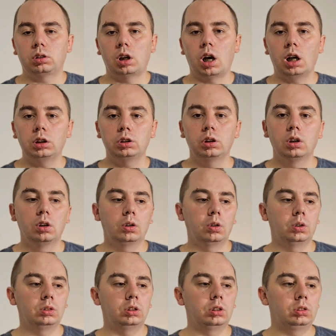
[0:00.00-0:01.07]
cache
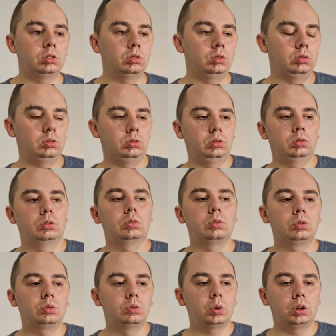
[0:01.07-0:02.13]
on the
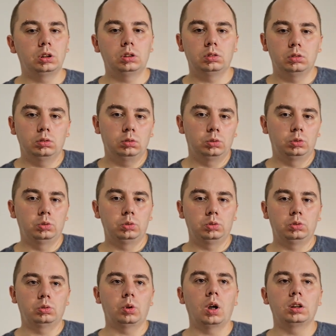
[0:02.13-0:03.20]

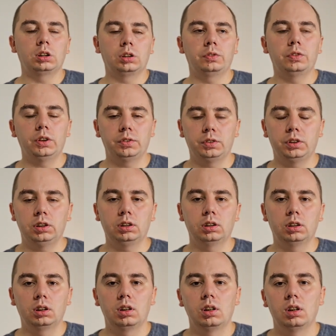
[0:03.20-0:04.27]
250
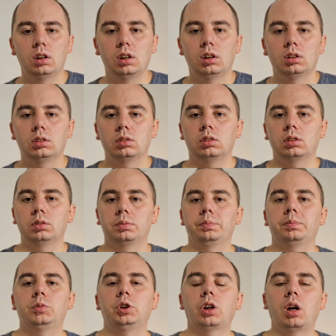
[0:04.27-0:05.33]

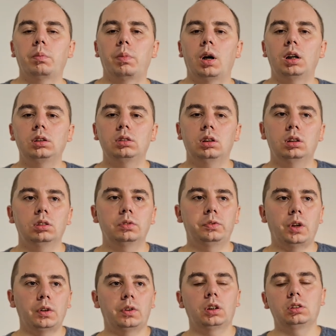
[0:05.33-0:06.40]
gigabyte and
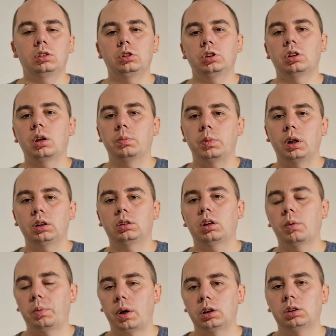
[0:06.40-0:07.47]
500 gigabyte
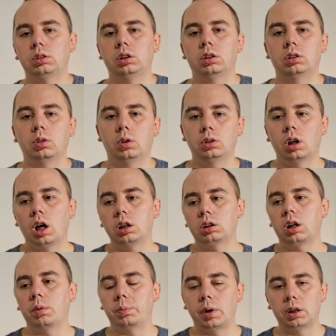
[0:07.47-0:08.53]
capacities. On higher
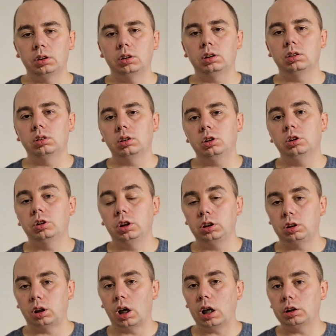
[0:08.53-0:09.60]
capacity,
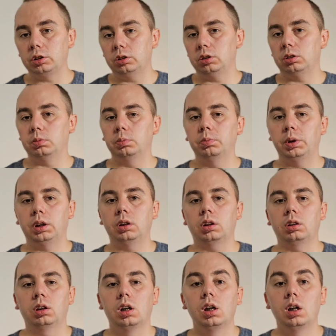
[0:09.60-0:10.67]
this cache is
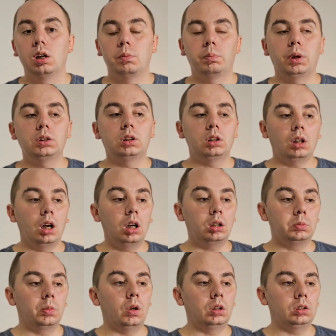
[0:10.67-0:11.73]
bigger. But there
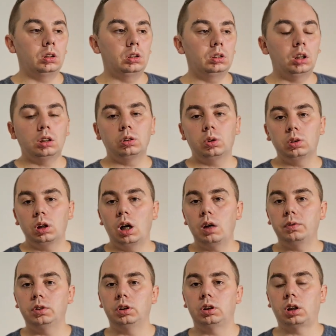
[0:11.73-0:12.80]
are models that don't
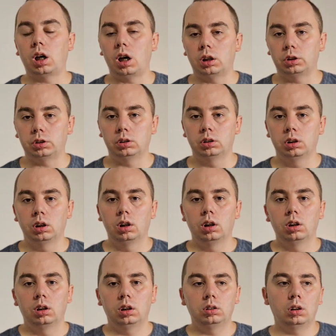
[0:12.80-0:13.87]
have this cache,
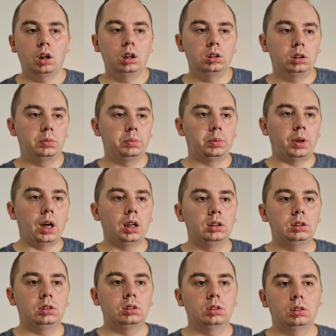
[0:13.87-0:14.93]
and there are
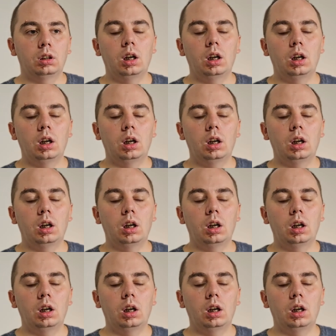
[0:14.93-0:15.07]
brands